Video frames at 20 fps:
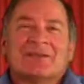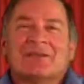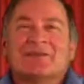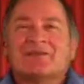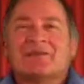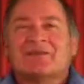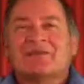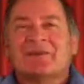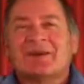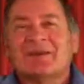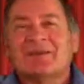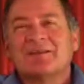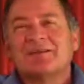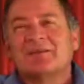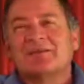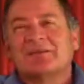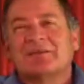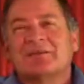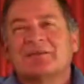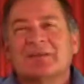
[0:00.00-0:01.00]
Now, as a
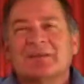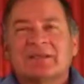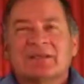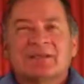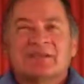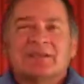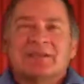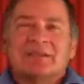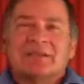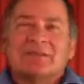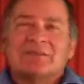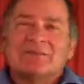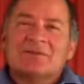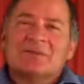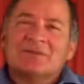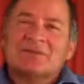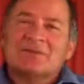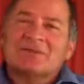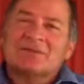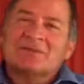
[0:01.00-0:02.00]
final note,
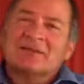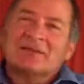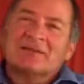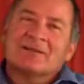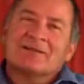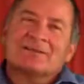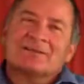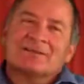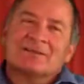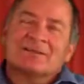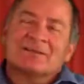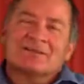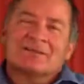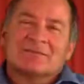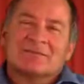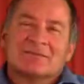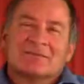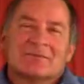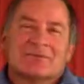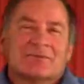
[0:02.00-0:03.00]
even though the title
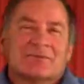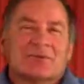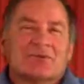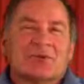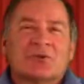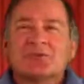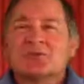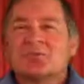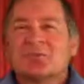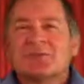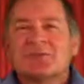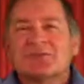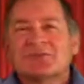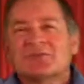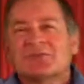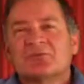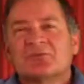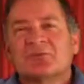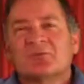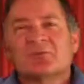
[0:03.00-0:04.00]
says we're a
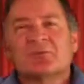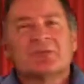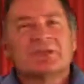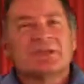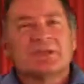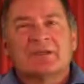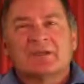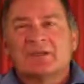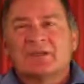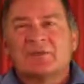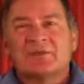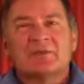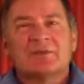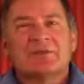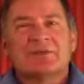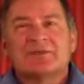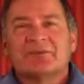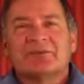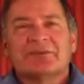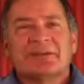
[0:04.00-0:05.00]
Toastmasters group, you
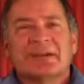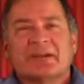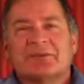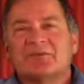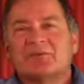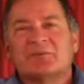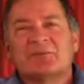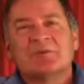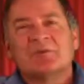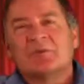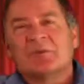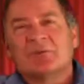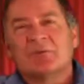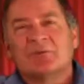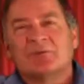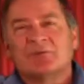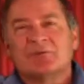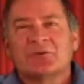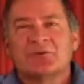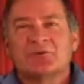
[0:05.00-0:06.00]
really don't have to be a
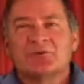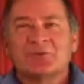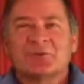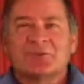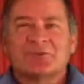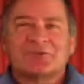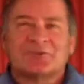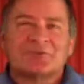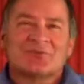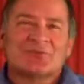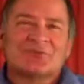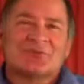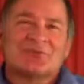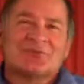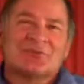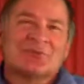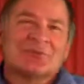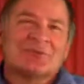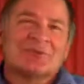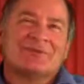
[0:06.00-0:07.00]
member of Toastmasters to
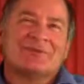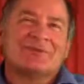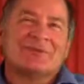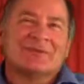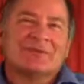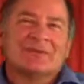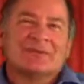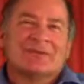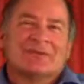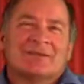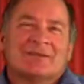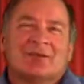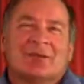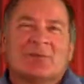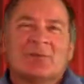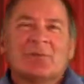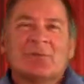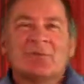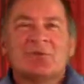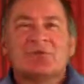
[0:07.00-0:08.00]
join.
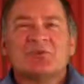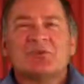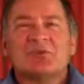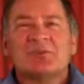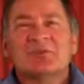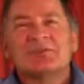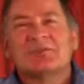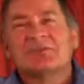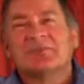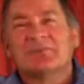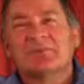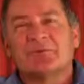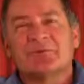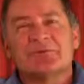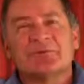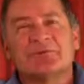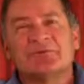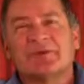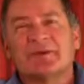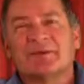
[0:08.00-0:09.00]
Our membership has
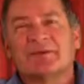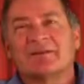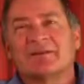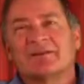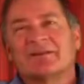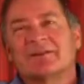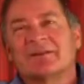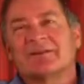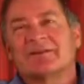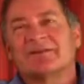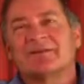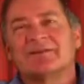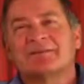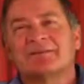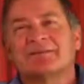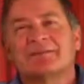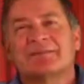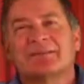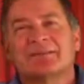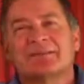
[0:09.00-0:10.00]
diversified a lot in
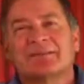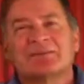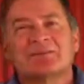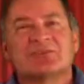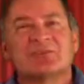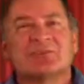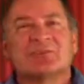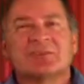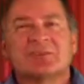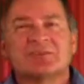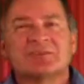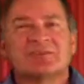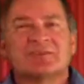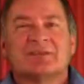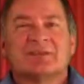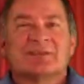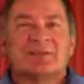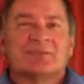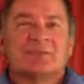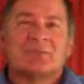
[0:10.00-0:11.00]
the last 2 months,
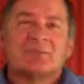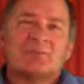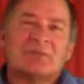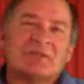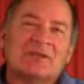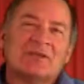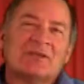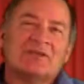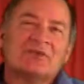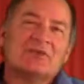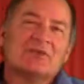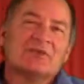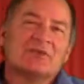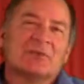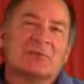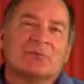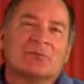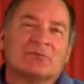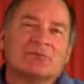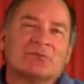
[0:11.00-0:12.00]
with many
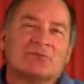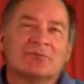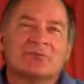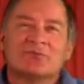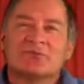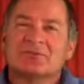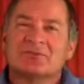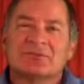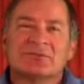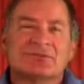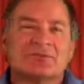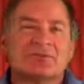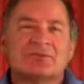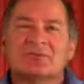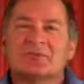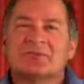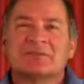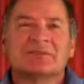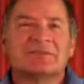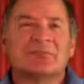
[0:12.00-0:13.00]
newcomers who are just
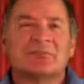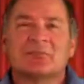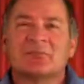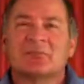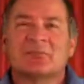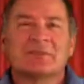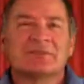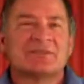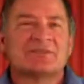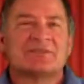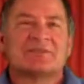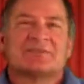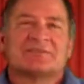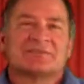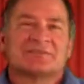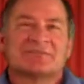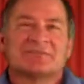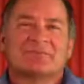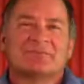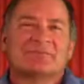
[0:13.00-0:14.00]
doing this for their
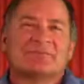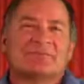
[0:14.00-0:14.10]
business.